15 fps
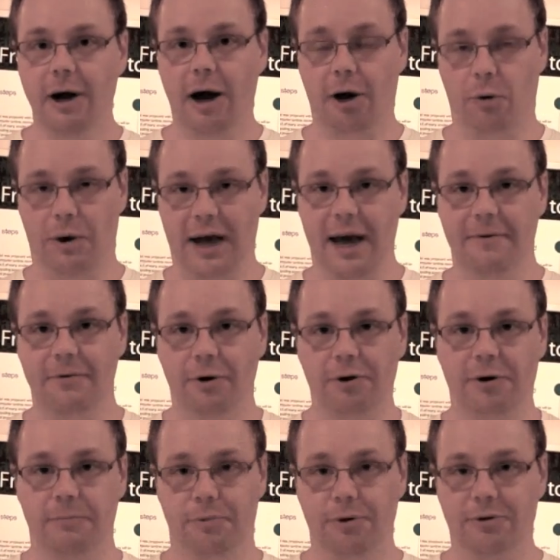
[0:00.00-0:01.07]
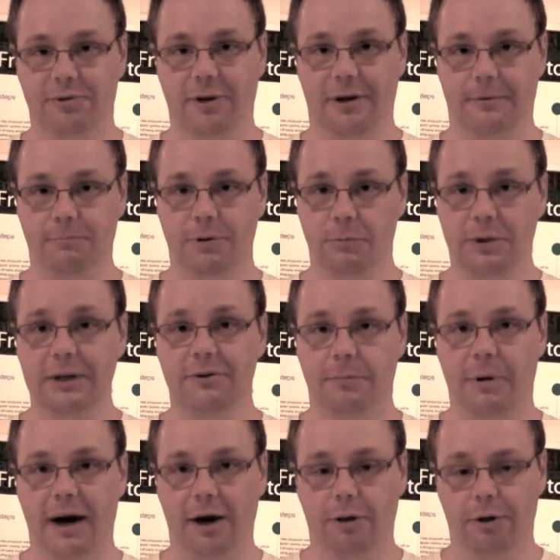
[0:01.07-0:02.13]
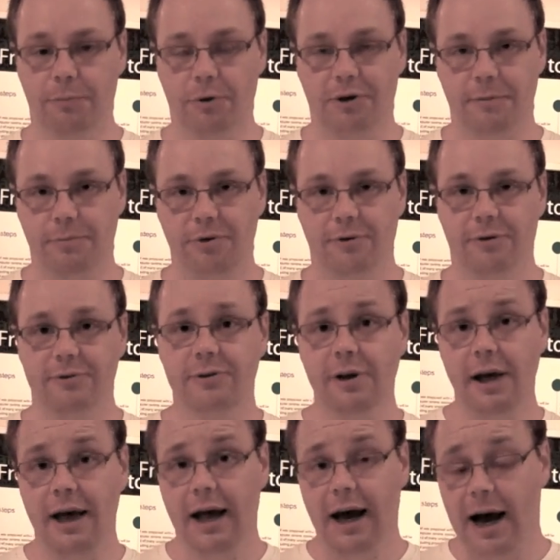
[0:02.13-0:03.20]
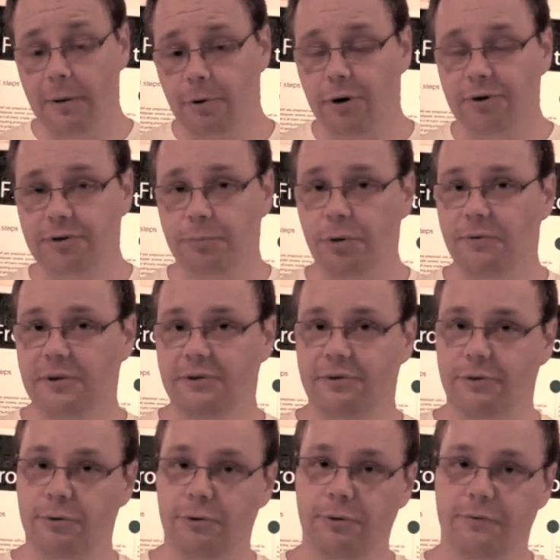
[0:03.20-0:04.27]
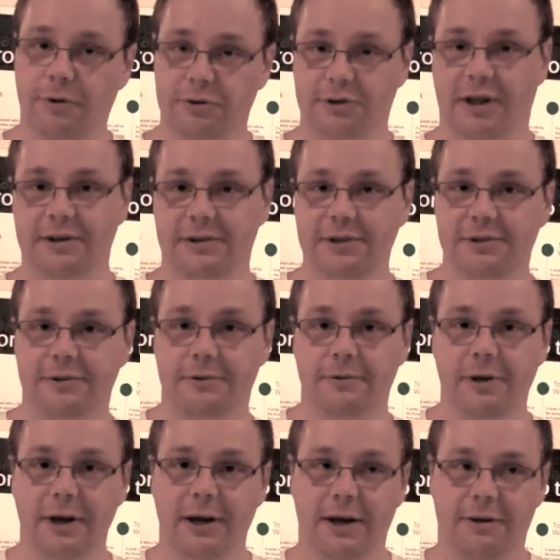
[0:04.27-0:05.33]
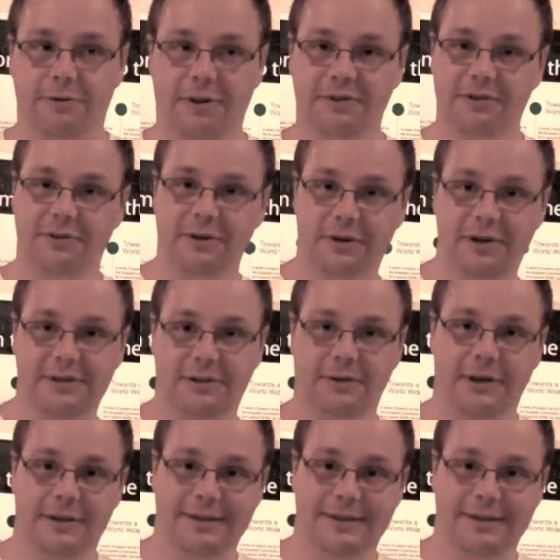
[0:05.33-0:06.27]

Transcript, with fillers: are quite heavy on compute and we need to buy a lot more computers. And we're also moving to virtualization. So this is increasing the